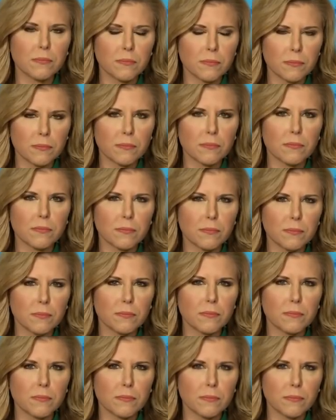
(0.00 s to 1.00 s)

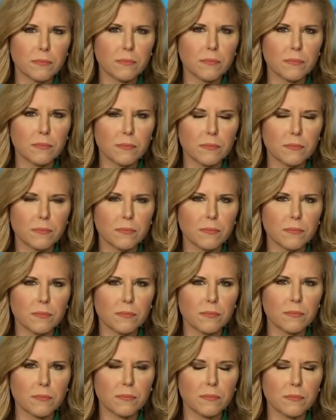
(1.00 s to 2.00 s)

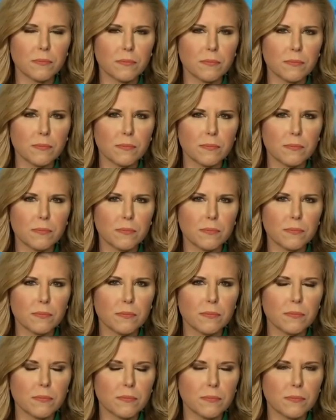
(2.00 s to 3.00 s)

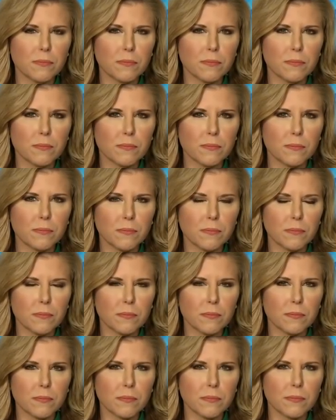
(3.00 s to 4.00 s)

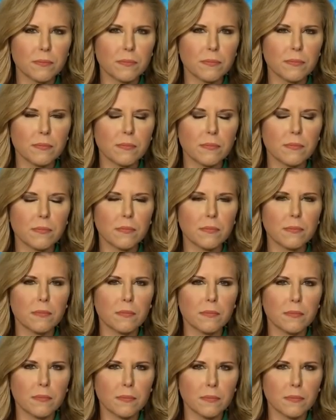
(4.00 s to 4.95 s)
(not speaking)